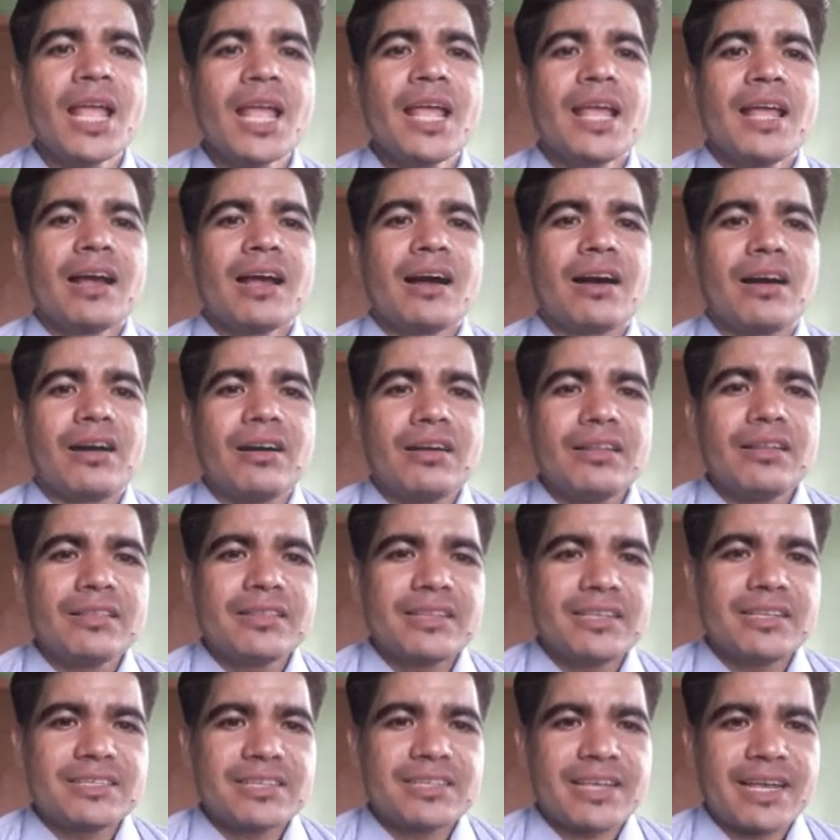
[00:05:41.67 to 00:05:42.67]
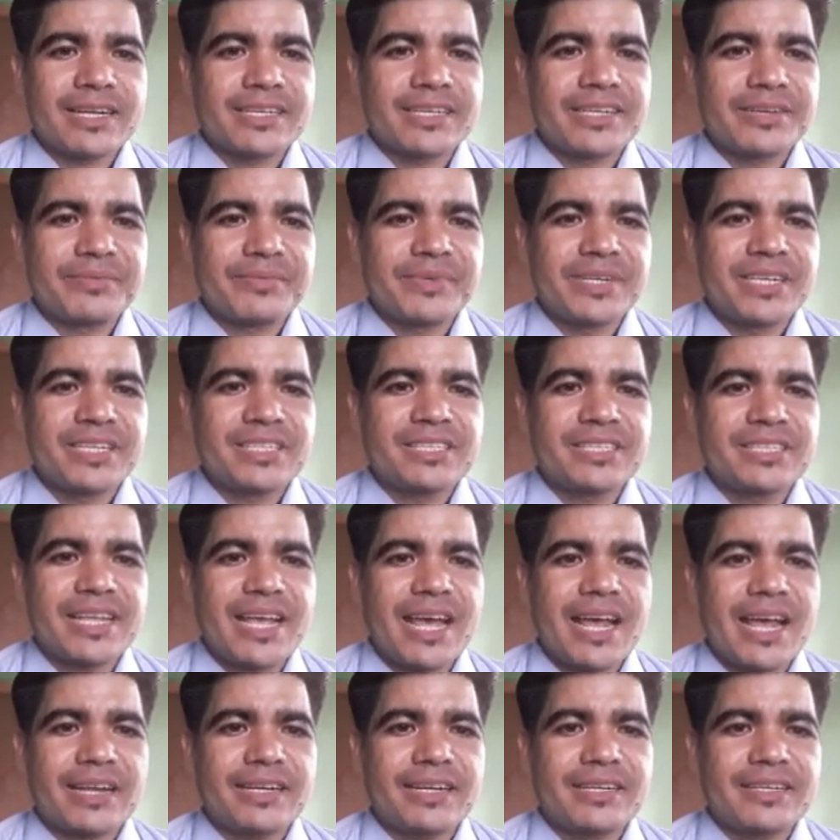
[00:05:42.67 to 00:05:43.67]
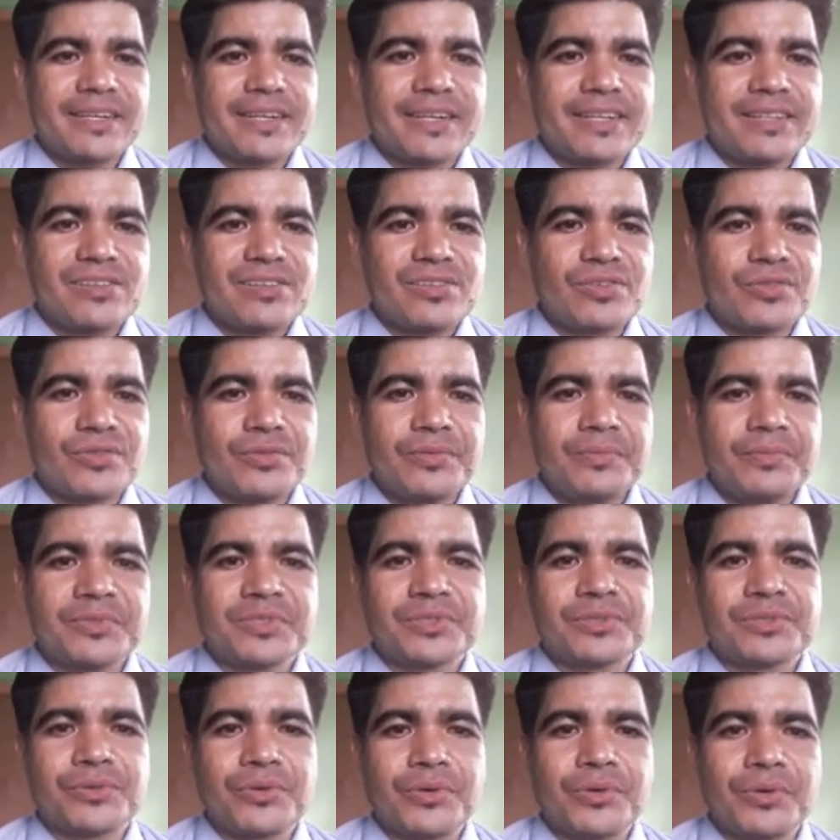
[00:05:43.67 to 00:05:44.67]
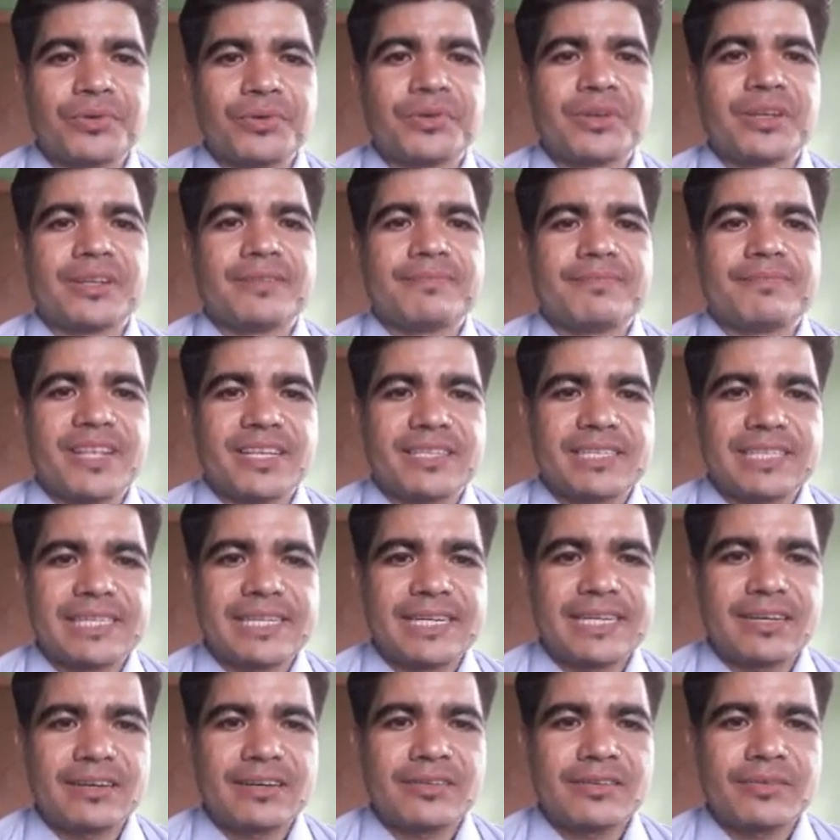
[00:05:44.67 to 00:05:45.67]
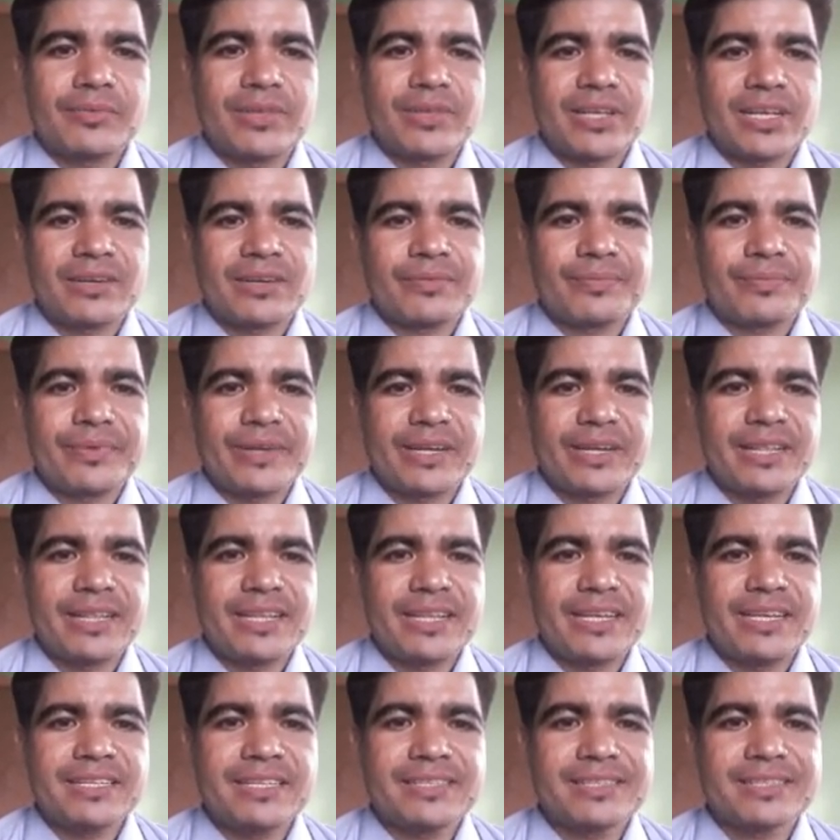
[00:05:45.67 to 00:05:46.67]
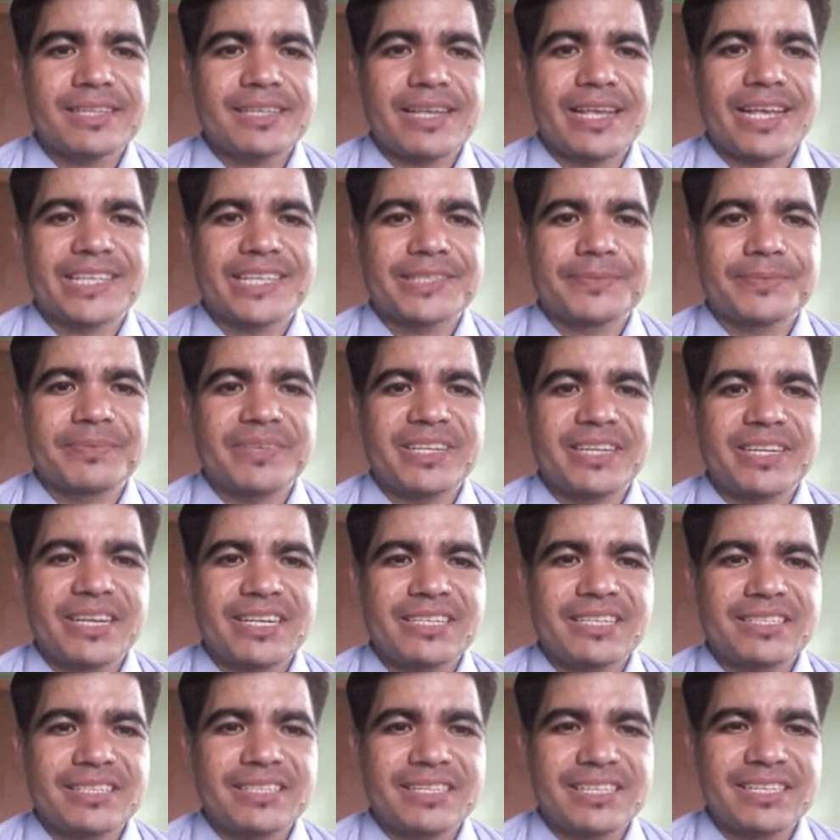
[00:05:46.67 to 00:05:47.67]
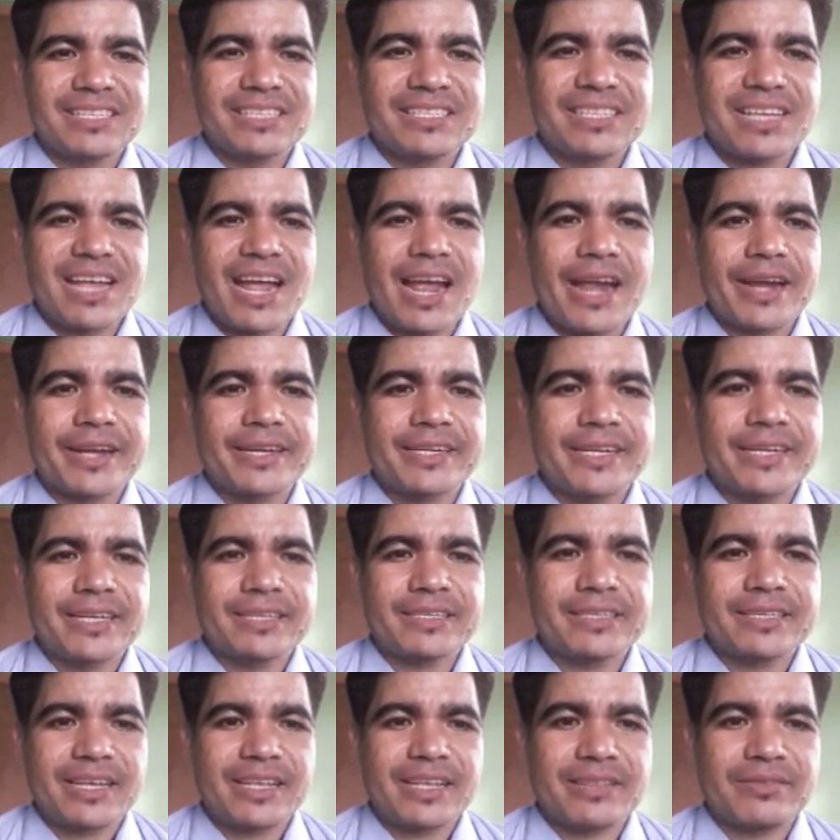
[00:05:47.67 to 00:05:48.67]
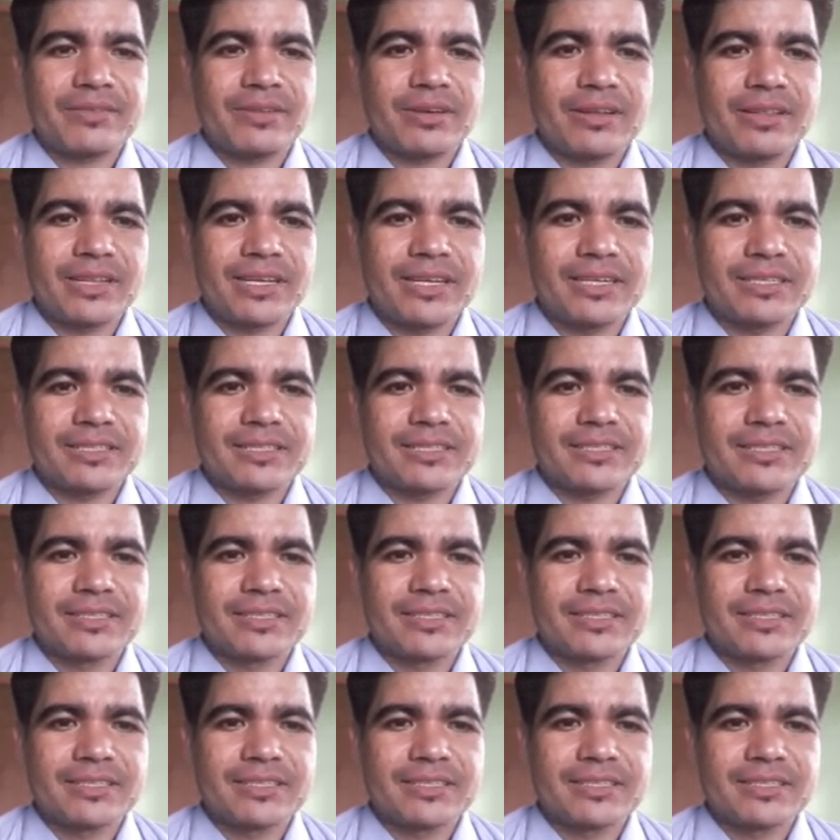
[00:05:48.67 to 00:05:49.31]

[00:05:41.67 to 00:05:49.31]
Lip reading: All these activities carried in groups, so they shared their feelings, experiences, ideas, and knowledge.